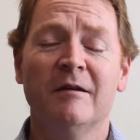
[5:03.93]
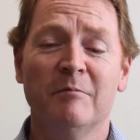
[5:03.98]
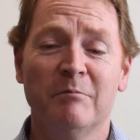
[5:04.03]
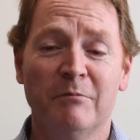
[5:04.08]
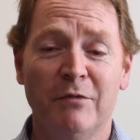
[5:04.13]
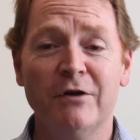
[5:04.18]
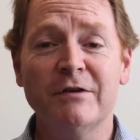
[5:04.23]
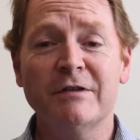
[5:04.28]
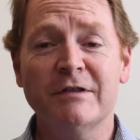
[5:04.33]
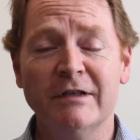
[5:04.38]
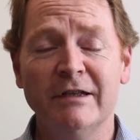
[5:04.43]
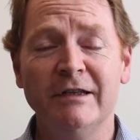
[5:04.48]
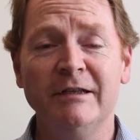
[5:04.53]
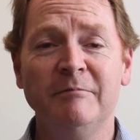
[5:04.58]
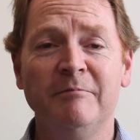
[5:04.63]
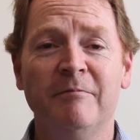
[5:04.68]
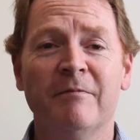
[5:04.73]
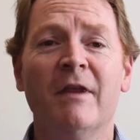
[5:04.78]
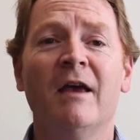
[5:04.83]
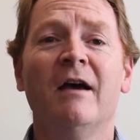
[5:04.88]
Personally,
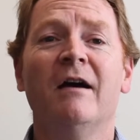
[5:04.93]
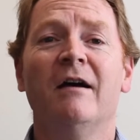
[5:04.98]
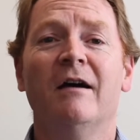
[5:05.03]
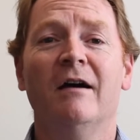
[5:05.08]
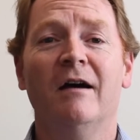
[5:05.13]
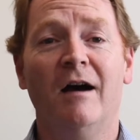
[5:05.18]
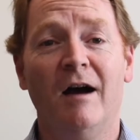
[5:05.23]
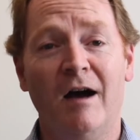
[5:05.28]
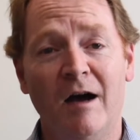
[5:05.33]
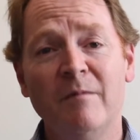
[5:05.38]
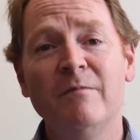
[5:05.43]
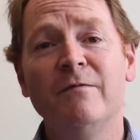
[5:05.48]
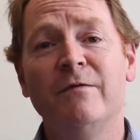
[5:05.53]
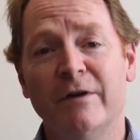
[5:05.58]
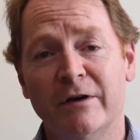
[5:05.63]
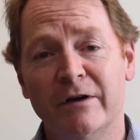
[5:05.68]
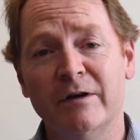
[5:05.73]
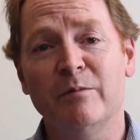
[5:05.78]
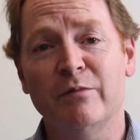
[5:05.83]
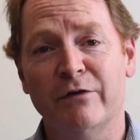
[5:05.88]
I'm
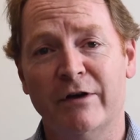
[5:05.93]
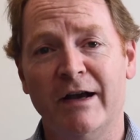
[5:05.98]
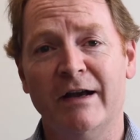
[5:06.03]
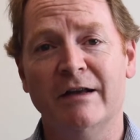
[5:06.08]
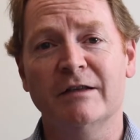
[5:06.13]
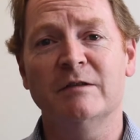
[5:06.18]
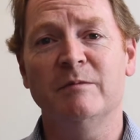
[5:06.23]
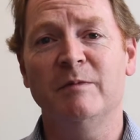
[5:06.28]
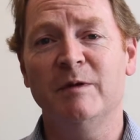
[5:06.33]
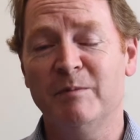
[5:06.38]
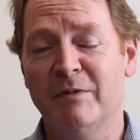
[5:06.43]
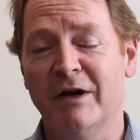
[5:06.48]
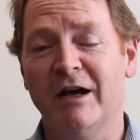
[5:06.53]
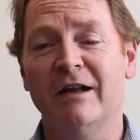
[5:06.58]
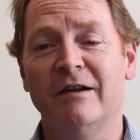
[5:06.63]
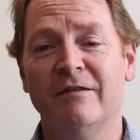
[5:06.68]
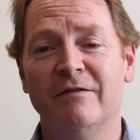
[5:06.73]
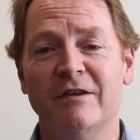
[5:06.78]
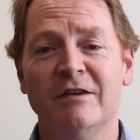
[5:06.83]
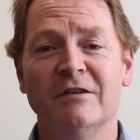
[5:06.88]
very proud to be
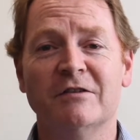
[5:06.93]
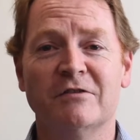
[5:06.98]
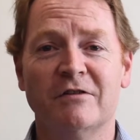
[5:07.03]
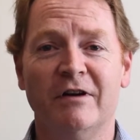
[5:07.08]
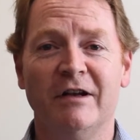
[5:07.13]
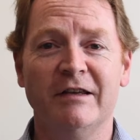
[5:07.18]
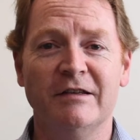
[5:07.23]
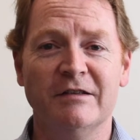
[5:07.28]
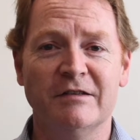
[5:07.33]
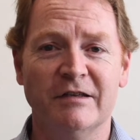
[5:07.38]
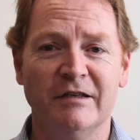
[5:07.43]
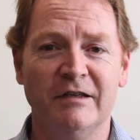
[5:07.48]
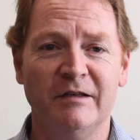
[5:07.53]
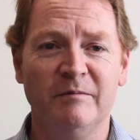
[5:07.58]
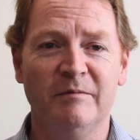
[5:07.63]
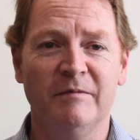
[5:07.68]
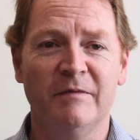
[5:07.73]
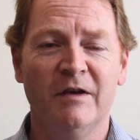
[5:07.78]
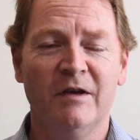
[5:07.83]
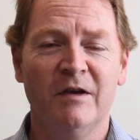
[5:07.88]
part of the Australian
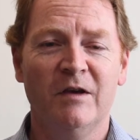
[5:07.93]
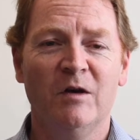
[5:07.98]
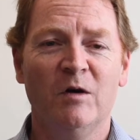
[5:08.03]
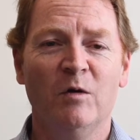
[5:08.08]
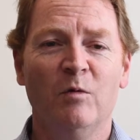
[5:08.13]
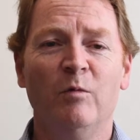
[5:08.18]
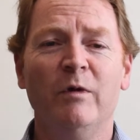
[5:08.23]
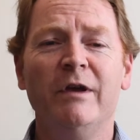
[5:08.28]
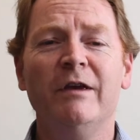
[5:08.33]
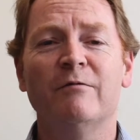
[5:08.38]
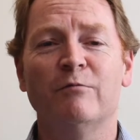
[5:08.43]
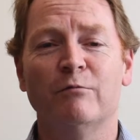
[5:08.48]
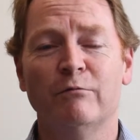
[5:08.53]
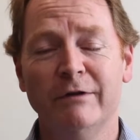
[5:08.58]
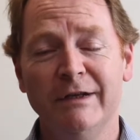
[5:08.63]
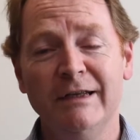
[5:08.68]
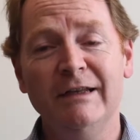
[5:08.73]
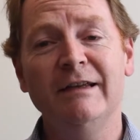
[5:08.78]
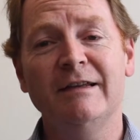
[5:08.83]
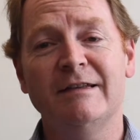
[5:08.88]
team. We have
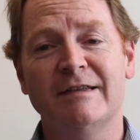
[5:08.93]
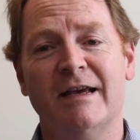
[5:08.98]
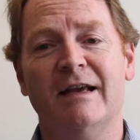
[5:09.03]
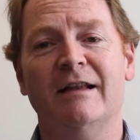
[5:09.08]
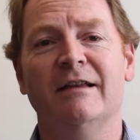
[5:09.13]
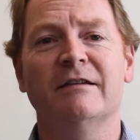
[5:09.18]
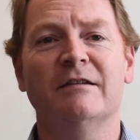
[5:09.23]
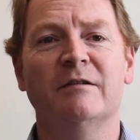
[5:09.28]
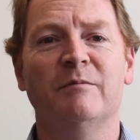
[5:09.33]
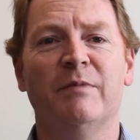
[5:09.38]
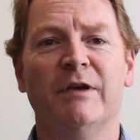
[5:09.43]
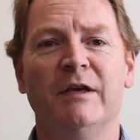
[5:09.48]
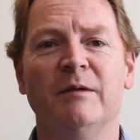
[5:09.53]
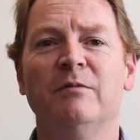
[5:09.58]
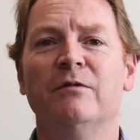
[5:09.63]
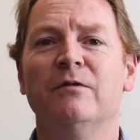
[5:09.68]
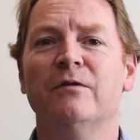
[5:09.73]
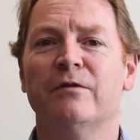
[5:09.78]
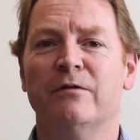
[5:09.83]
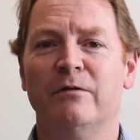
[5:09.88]
really talented
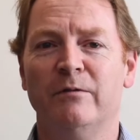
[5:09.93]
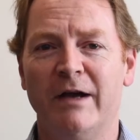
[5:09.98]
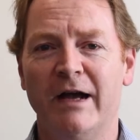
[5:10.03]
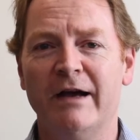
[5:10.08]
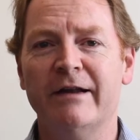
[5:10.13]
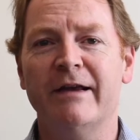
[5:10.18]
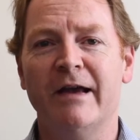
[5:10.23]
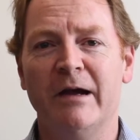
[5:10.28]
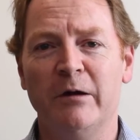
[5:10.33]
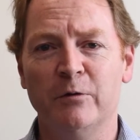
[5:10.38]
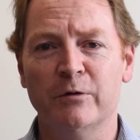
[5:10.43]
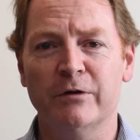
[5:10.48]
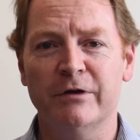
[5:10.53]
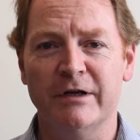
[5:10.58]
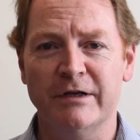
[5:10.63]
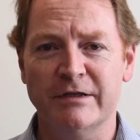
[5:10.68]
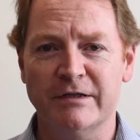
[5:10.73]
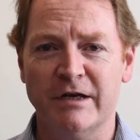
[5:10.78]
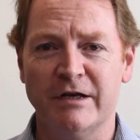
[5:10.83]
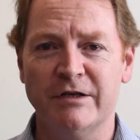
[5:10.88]
people throughout our
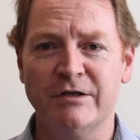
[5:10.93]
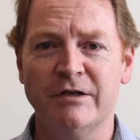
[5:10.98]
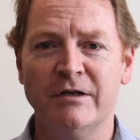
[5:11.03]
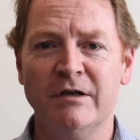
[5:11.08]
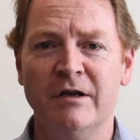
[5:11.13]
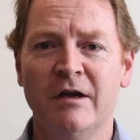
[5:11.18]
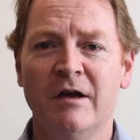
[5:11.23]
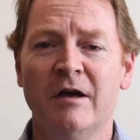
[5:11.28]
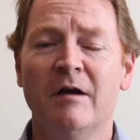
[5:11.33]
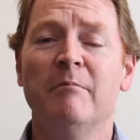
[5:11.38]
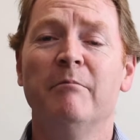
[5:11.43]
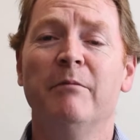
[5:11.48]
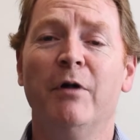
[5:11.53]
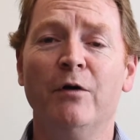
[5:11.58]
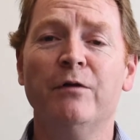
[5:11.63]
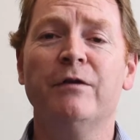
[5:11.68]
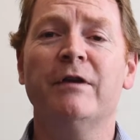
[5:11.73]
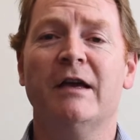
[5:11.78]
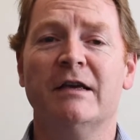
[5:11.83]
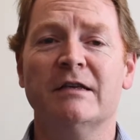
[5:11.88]
organisation,
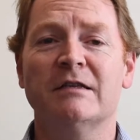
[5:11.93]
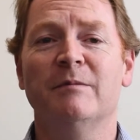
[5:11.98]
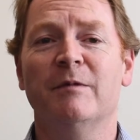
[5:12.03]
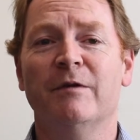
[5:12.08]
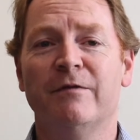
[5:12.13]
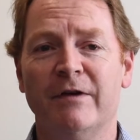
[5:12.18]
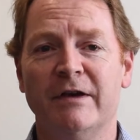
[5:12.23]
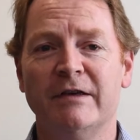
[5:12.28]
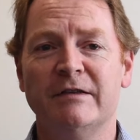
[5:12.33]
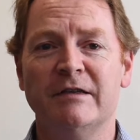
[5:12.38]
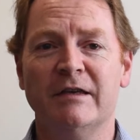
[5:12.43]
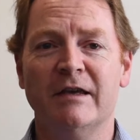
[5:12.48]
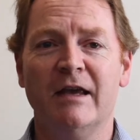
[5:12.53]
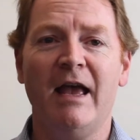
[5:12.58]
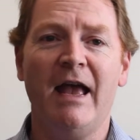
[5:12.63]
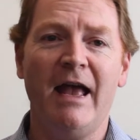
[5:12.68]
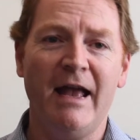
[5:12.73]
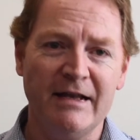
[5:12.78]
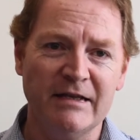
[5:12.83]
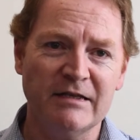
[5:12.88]
both customer-facing
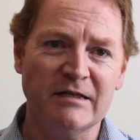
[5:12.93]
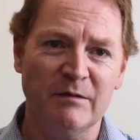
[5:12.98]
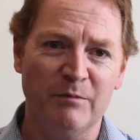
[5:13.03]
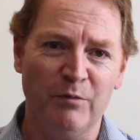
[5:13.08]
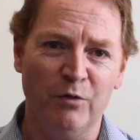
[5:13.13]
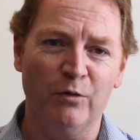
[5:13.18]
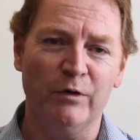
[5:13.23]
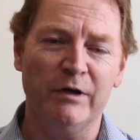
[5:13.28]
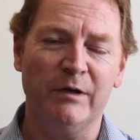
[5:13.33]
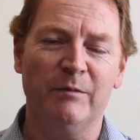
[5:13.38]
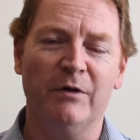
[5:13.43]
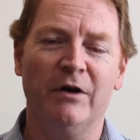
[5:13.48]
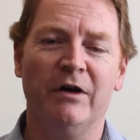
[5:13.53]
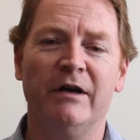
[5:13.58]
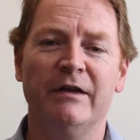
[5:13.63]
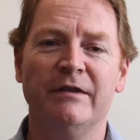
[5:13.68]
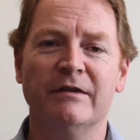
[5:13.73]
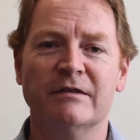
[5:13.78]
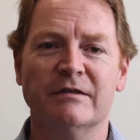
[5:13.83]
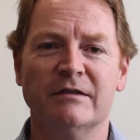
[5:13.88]
and supporting
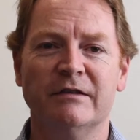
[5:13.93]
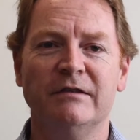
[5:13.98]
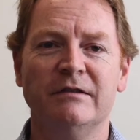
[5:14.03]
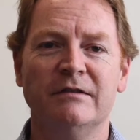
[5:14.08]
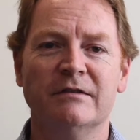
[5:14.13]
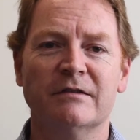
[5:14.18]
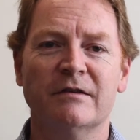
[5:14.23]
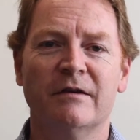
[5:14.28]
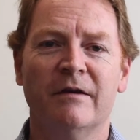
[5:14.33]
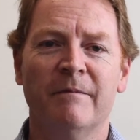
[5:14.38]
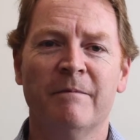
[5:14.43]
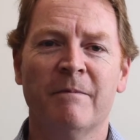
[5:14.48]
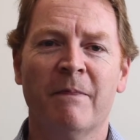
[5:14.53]
behind the scenes.